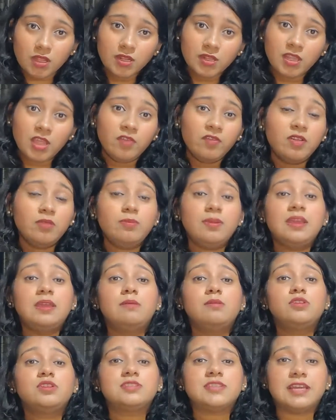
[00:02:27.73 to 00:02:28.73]
They will be
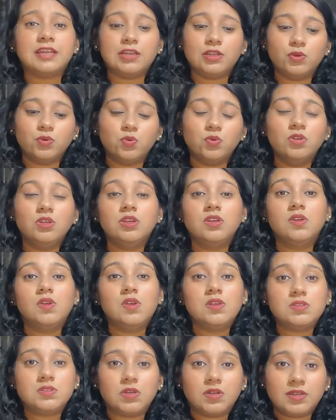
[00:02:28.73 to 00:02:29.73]
able to tell you
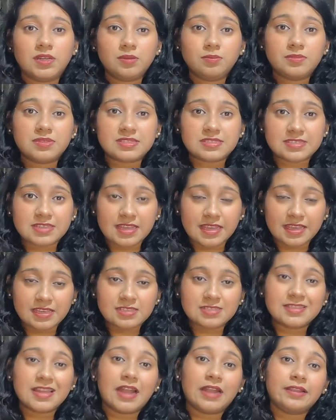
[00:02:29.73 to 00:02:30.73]
certain
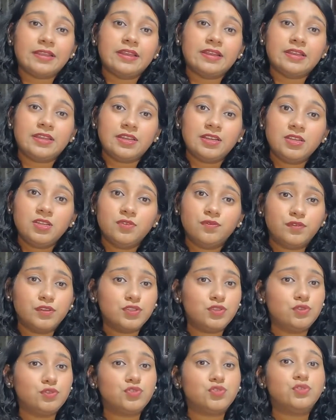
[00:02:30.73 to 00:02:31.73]
mistakes that they did
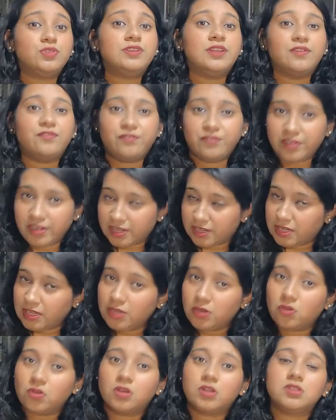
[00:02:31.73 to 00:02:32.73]
which you should
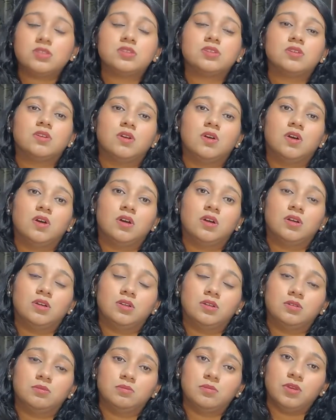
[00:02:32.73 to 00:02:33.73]
definitely not
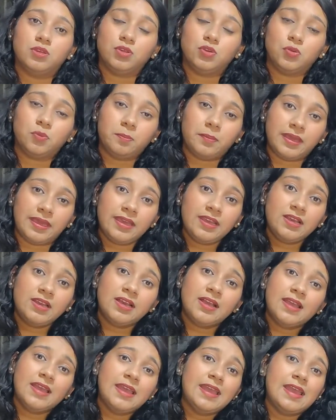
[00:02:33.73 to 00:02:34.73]
make,
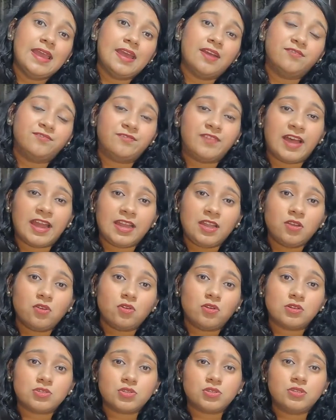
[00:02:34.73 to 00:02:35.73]
while
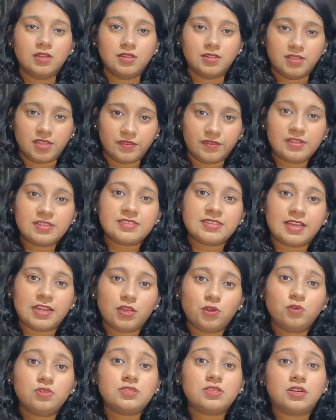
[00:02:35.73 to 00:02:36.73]
also they will tell
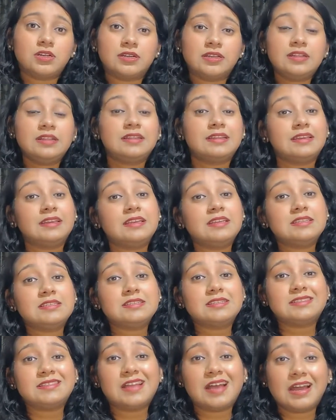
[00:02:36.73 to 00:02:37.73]
you certain
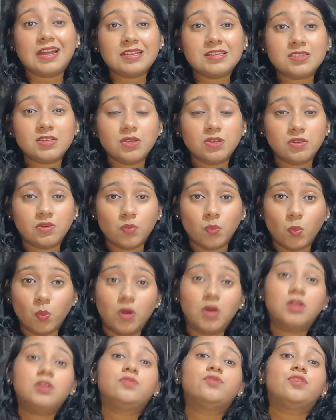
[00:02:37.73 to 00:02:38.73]
things that
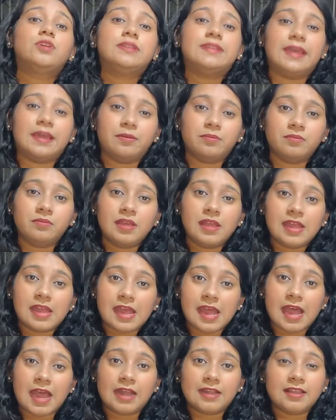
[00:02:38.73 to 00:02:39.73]
worked for them
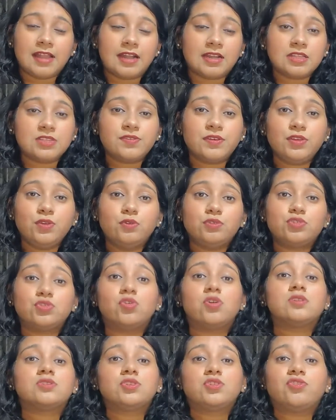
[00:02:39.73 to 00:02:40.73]
and that is why you
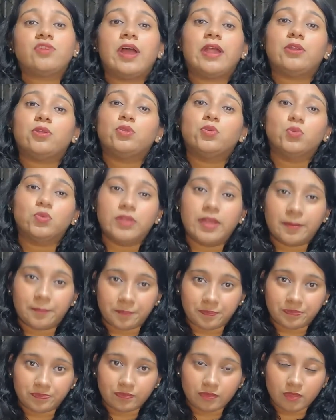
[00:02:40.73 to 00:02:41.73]
should also try to do
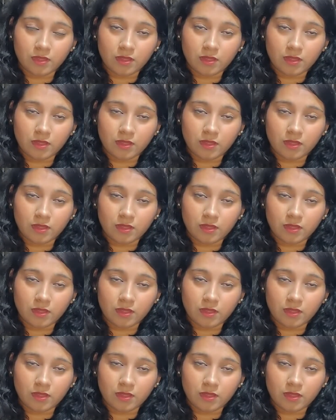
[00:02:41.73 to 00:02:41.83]
them.